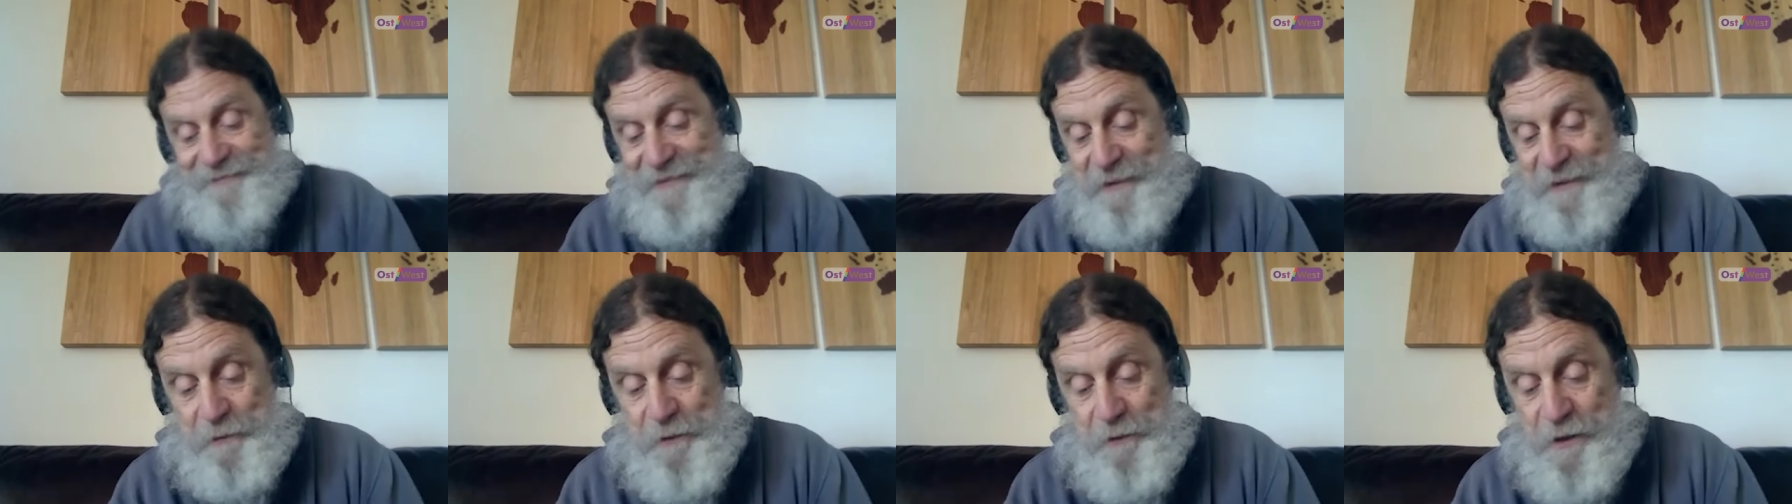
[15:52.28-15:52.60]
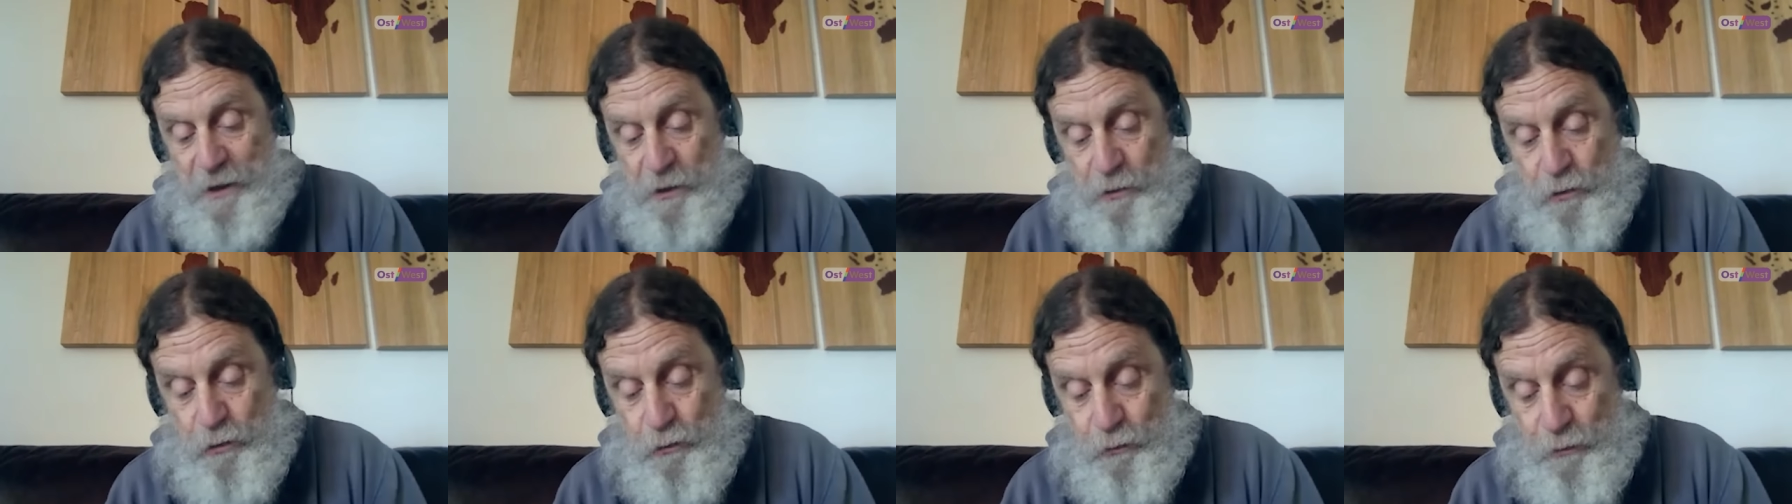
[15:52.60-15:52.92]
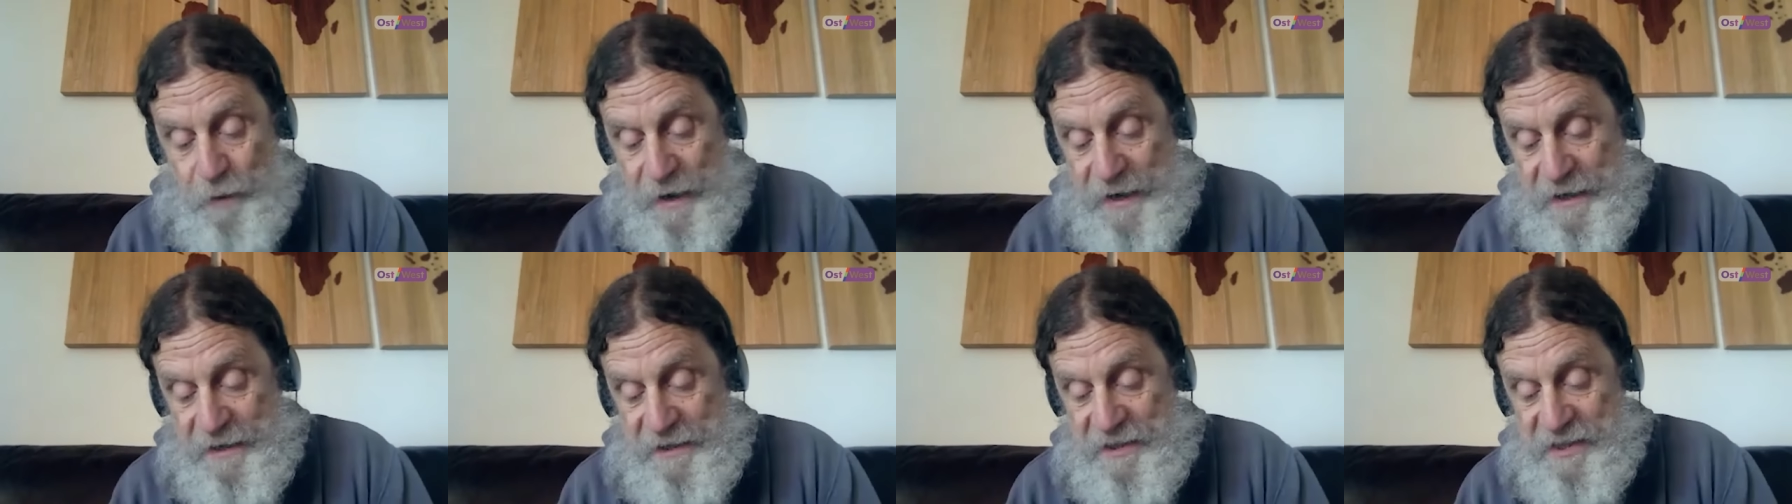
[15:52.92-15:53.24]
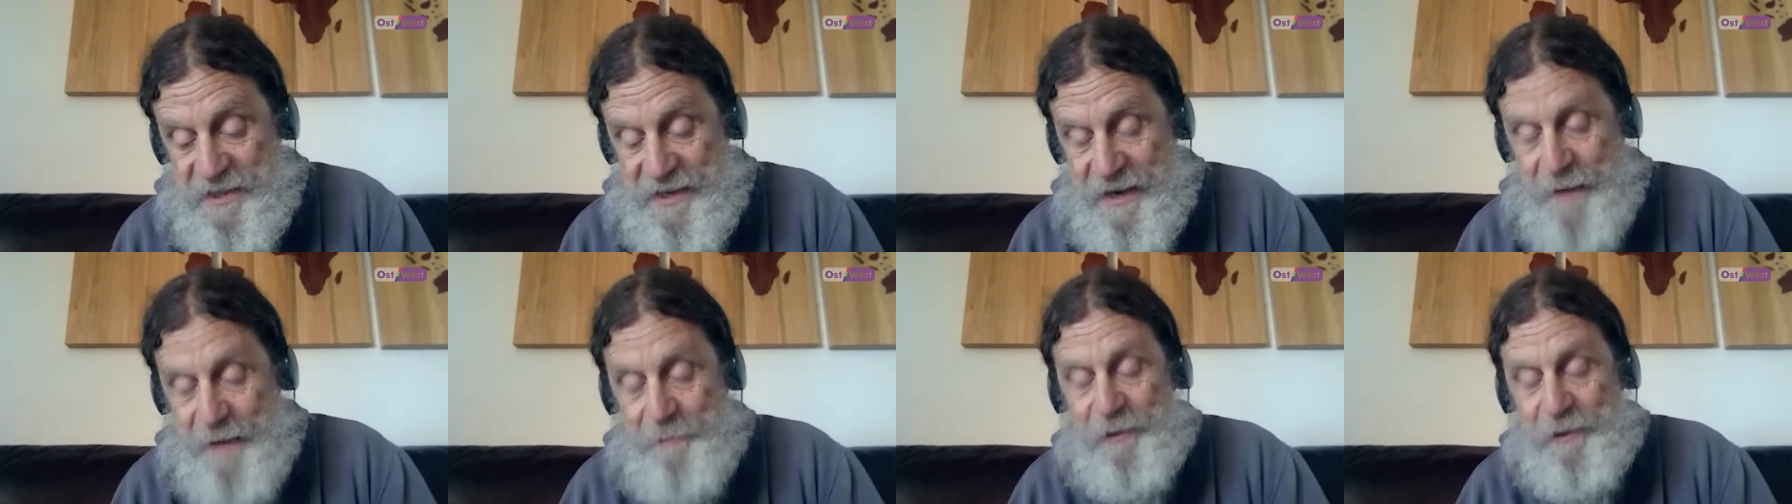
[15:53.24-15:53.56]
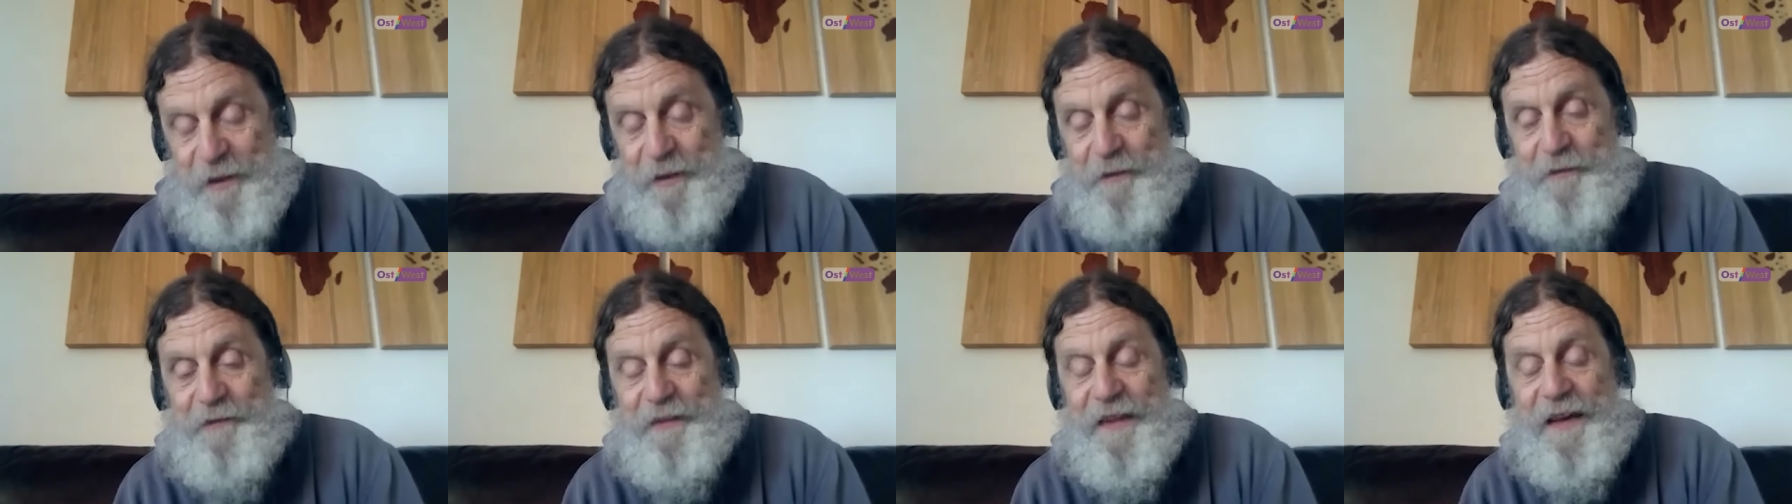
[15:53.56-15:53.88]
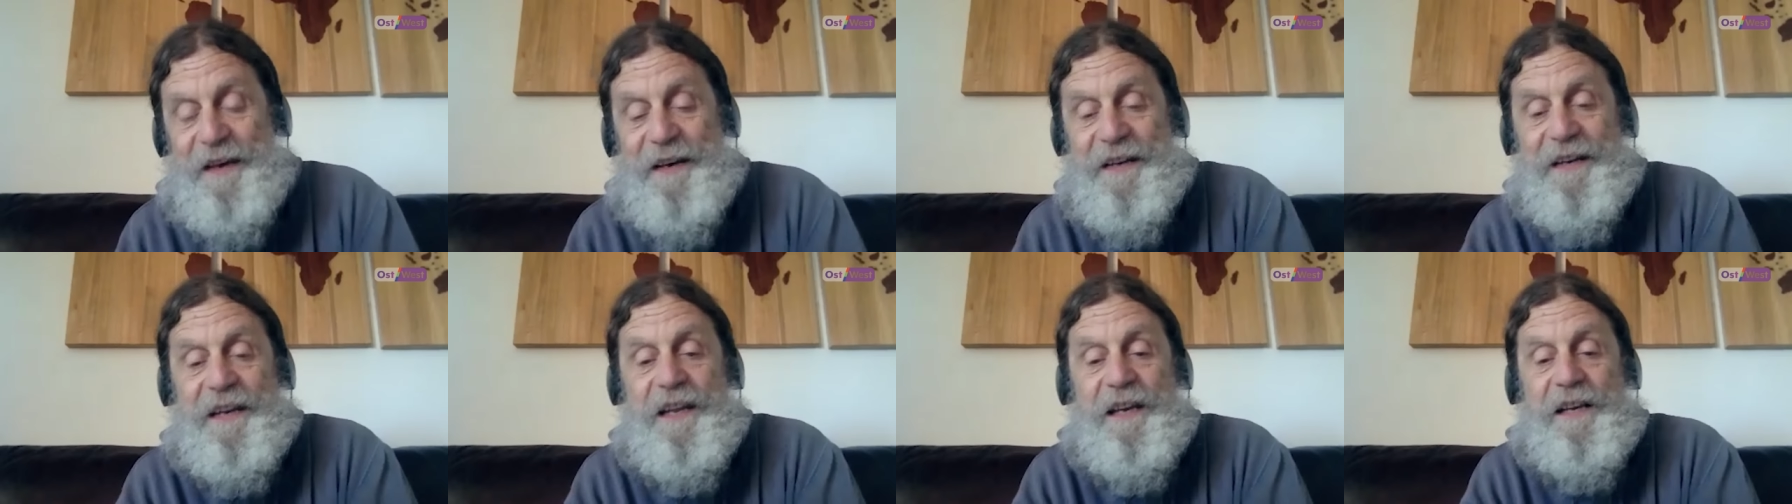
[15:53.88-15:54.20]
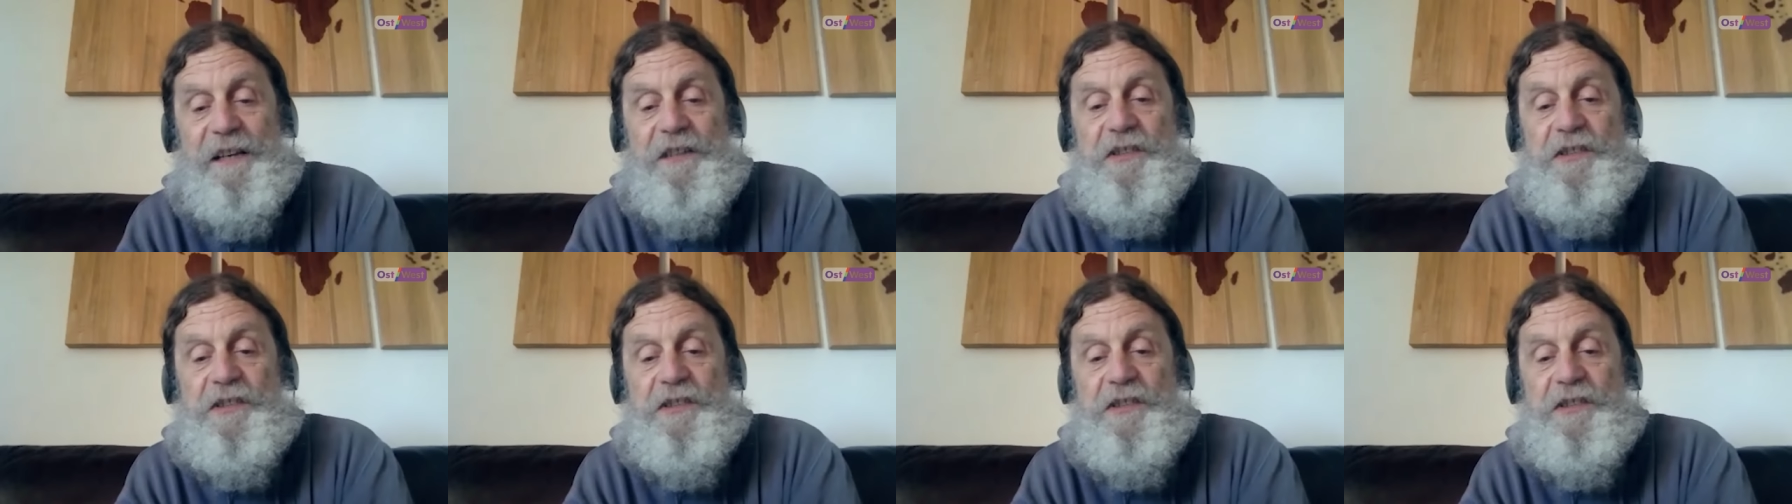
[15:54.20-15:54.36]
a great example of that